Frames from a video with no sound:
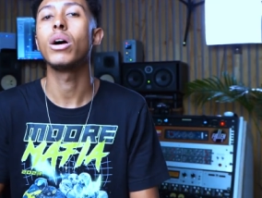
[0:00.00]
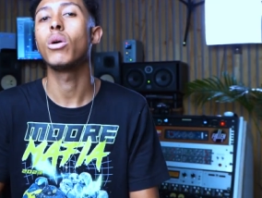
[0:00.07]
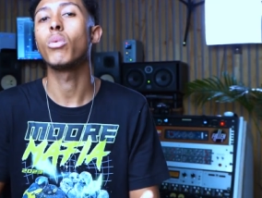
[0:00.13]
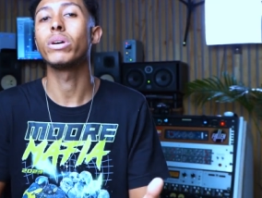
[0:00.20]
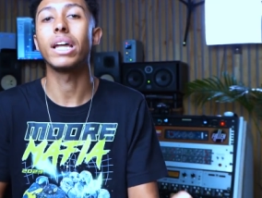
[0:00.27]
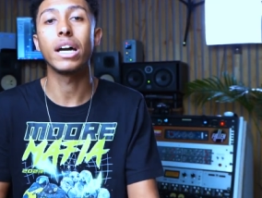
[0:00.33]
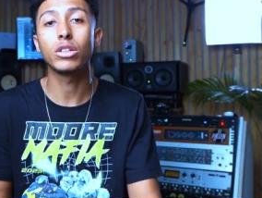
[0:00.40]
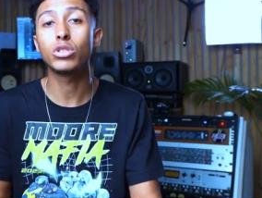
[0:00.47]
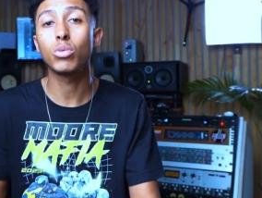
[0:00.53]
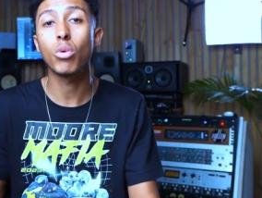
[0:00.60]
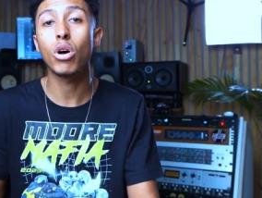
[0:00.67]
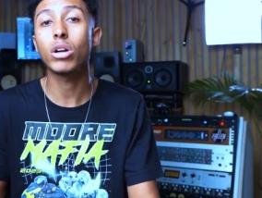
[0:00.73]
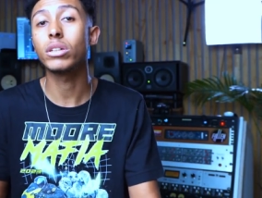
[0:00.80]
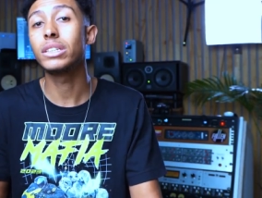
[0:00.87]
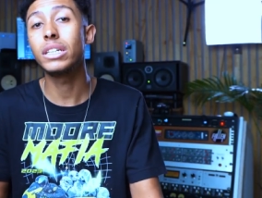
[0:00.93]
When I used to
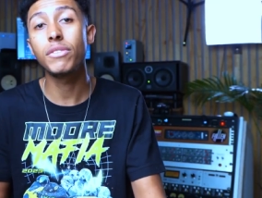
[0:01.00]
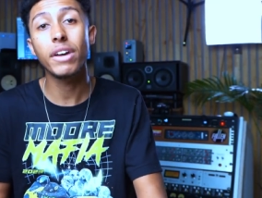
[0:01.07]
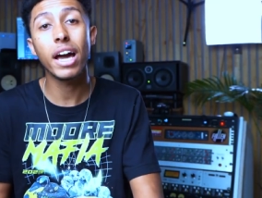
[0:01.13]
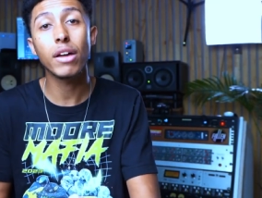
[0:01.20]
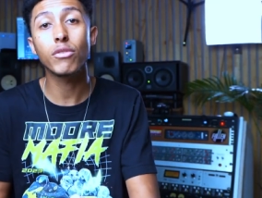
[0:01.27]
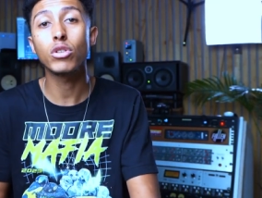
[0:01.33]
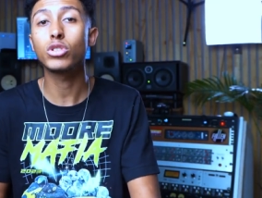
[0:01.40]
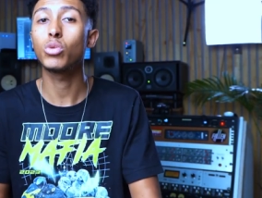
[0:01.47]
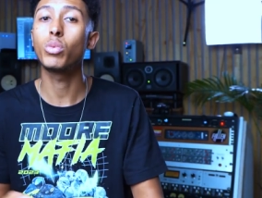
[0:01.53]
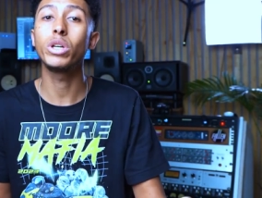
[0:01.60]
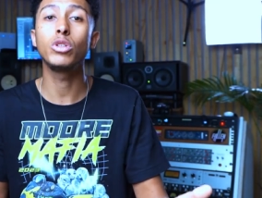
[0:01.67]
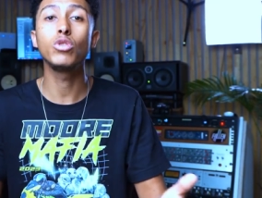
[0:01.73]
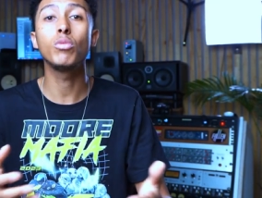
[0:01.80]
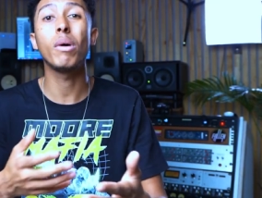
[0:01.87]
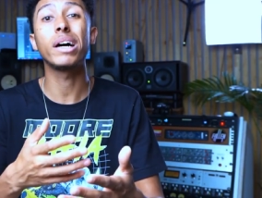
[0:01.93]
work TV adverts, we
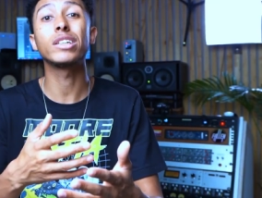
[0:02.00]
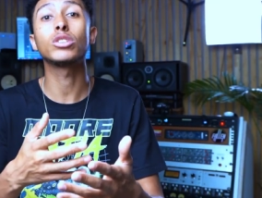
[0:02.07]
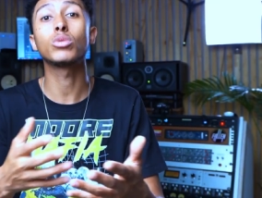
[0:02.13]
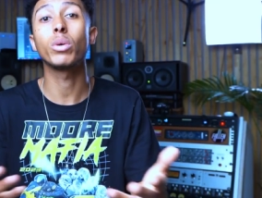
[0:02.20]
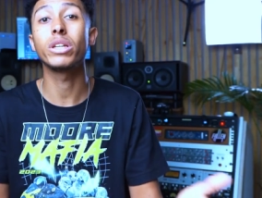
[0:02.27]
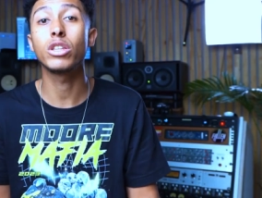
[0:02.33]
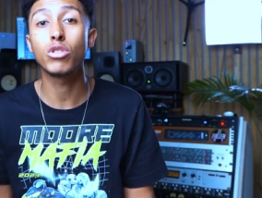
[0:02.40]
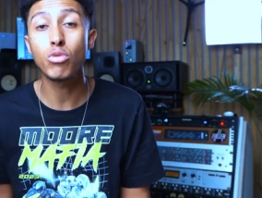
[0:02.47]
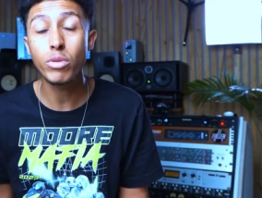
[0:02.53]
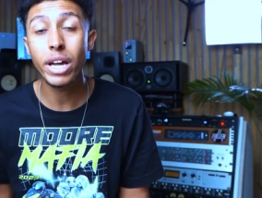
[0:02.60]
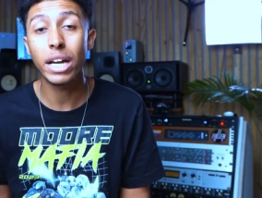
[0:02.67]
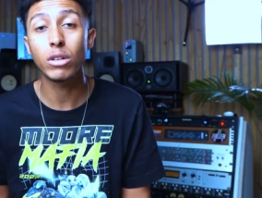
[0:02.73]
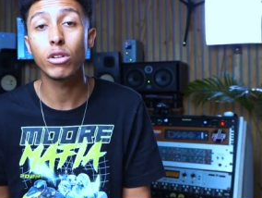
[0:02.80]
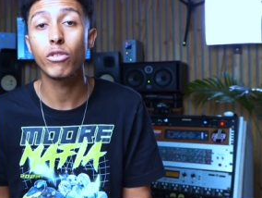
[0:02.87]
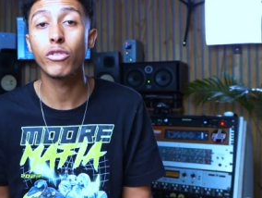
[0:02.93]
knew -23
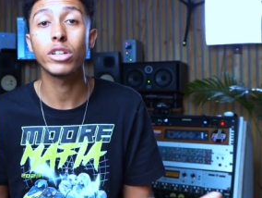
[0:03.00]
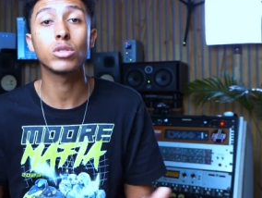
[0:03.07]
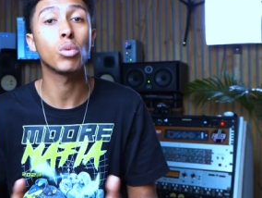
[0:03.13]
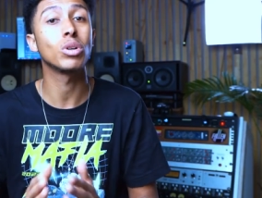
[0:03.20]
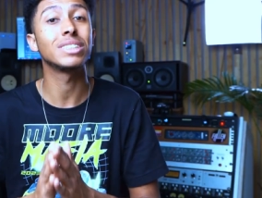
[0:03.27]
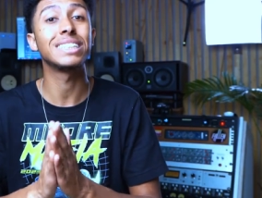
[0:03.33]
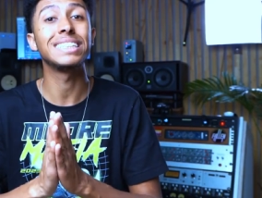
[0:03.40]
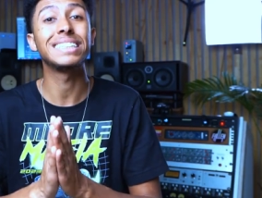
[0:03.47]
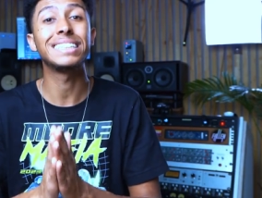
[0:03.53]
LUFS was the